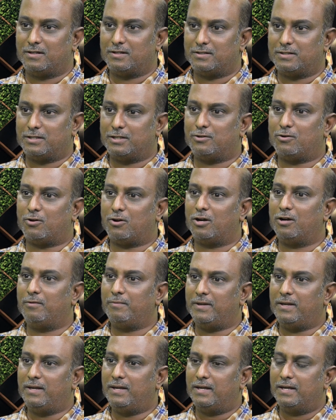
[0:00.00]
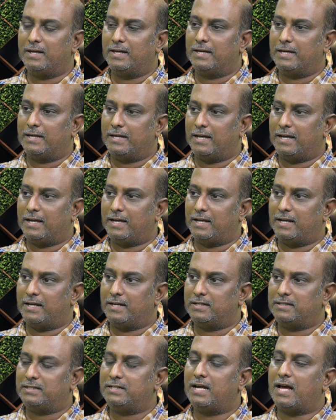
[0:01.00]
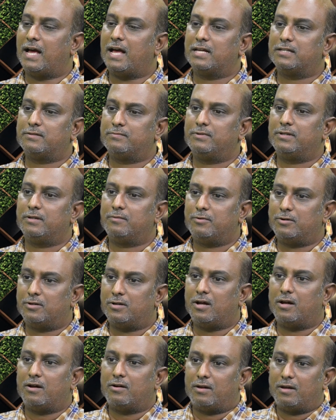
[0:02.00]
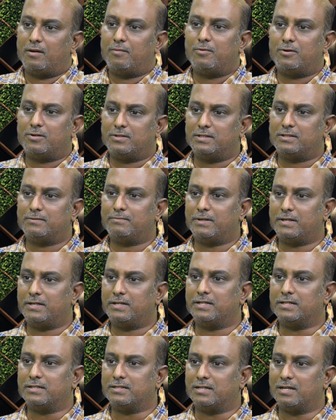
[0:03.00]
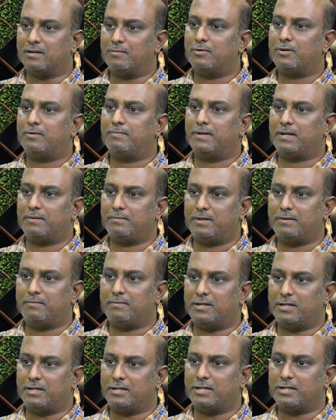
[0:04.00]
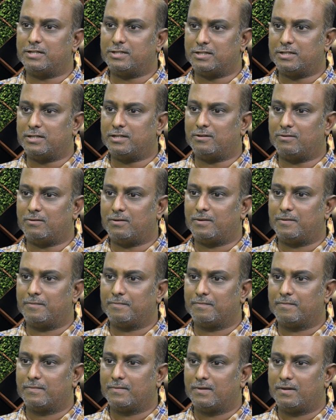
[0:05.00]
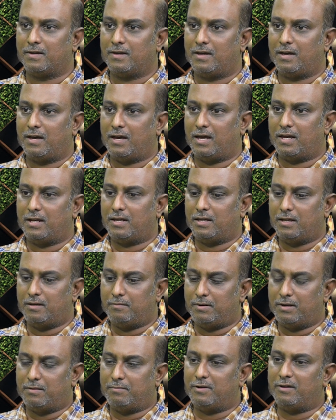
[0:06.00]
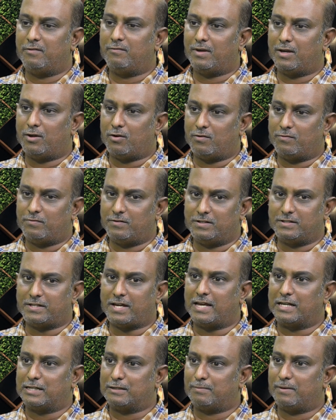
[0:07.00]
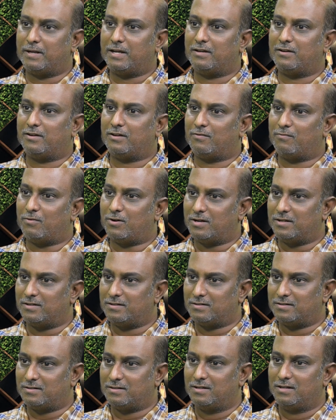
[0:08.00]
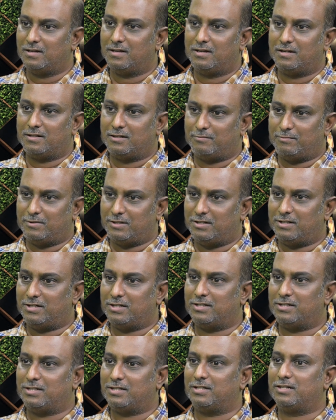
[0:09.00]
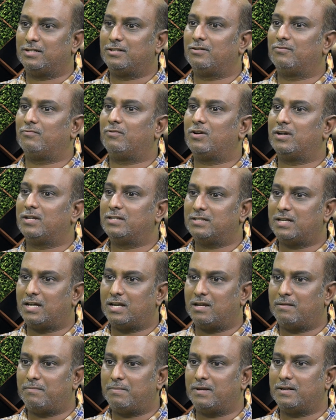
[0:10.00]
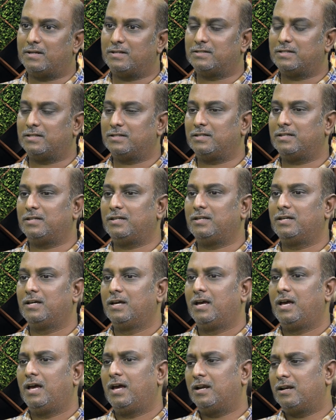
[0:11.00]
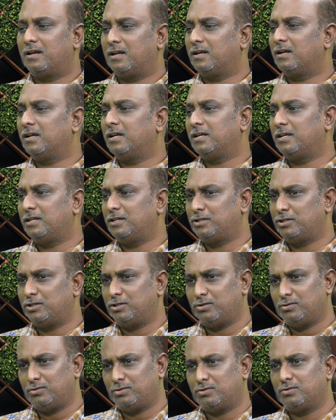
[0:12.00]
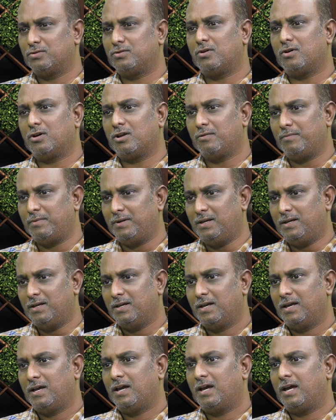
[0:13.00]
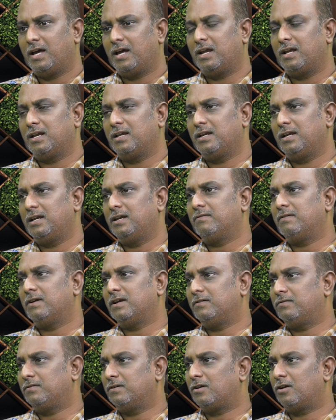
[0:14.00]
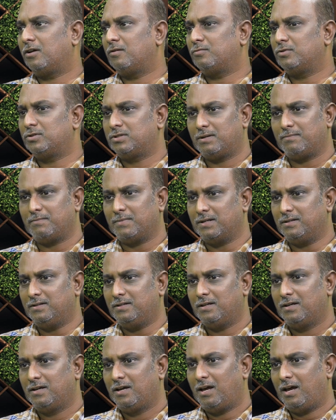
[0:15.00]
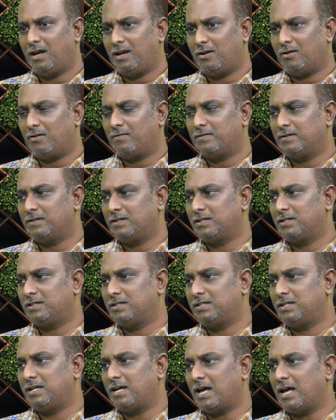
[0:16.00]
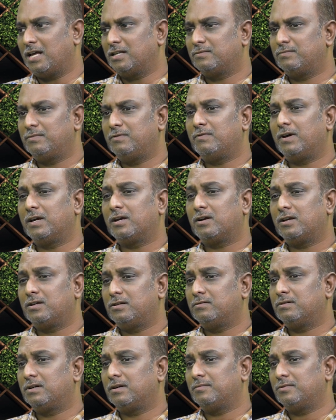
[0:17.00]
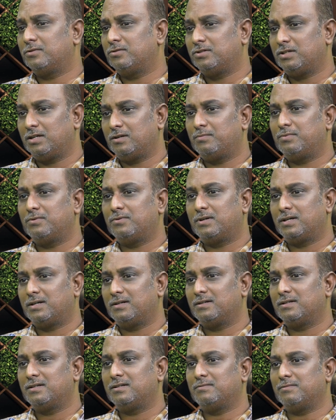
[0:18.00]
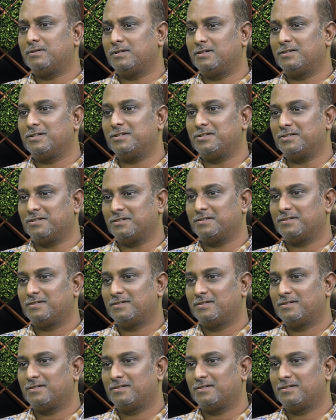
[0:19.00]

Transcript: she called me, and she asked me about this meditation, about pyramid meditation and all. And in between my office, I explained her what is the meditation, what is Ana-Pana-Sati. And regularly she used to call me, and it went for almost a month. And after that, she asked me, why can't you come to Jaipur and teach meditation?